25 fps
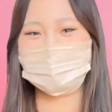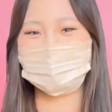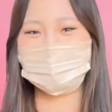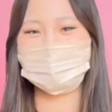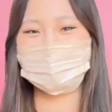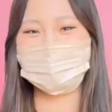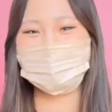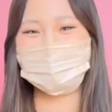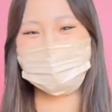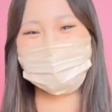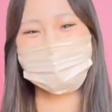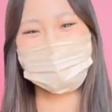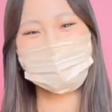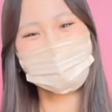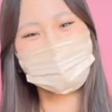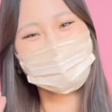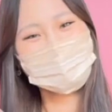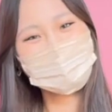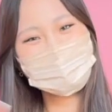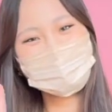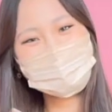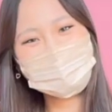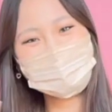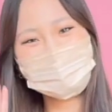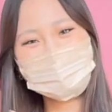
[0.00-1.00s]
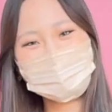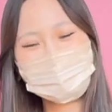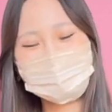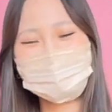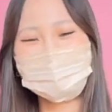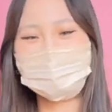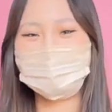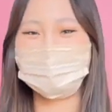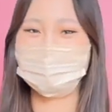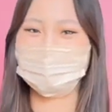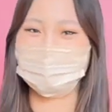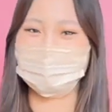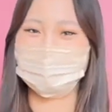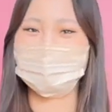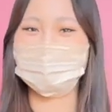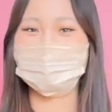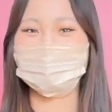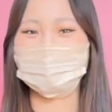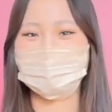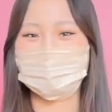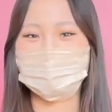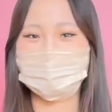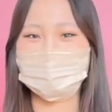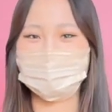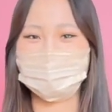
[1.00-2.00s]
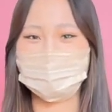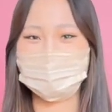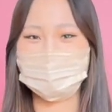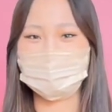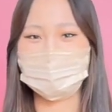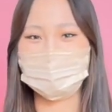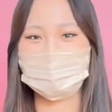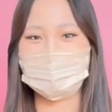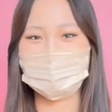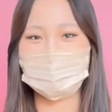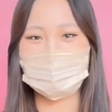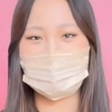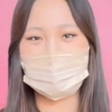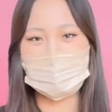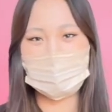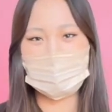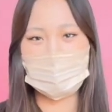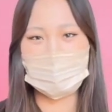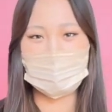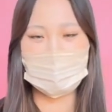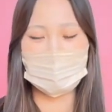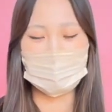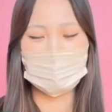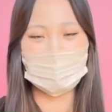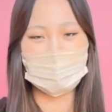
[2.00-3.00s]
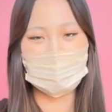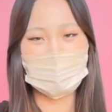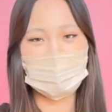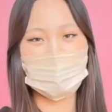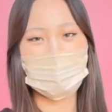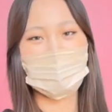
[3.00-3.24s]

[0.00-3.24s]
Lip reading: What typical TUJ thing should I do before I leave?